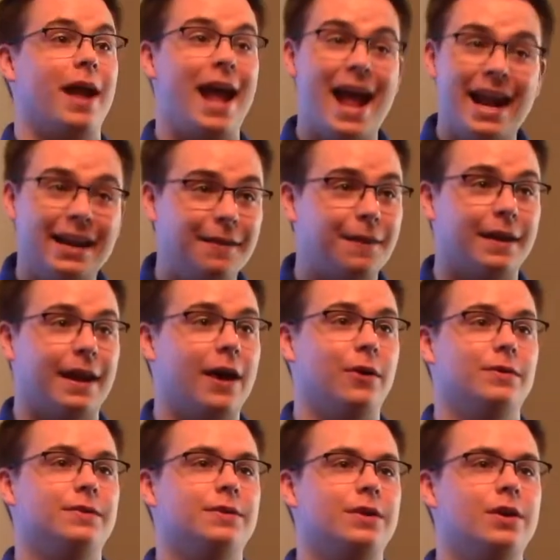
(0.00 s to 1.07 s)
anything
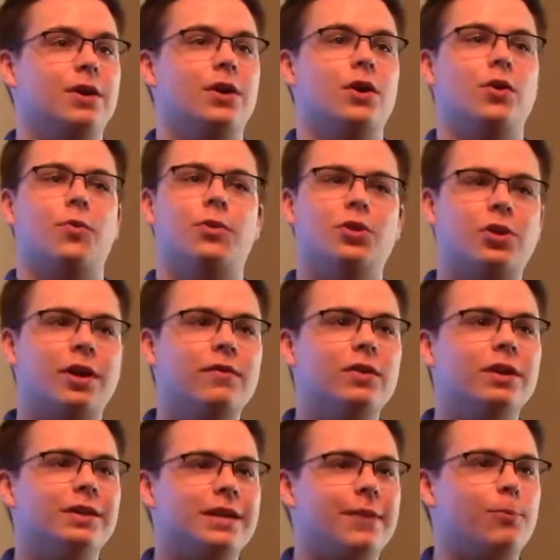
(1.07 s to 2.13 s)
else. When you're giving a
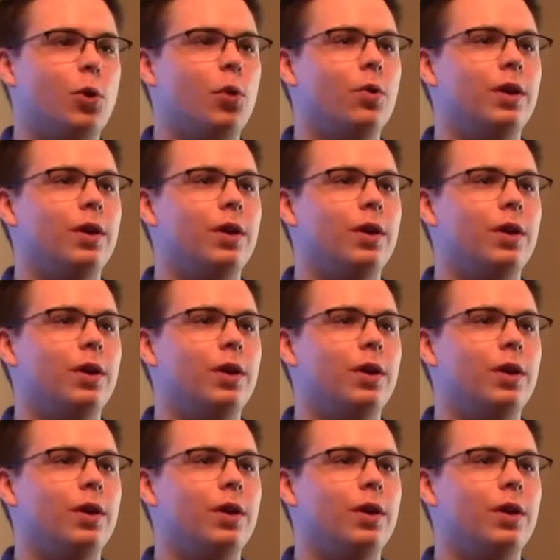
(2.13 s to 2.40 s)
demo,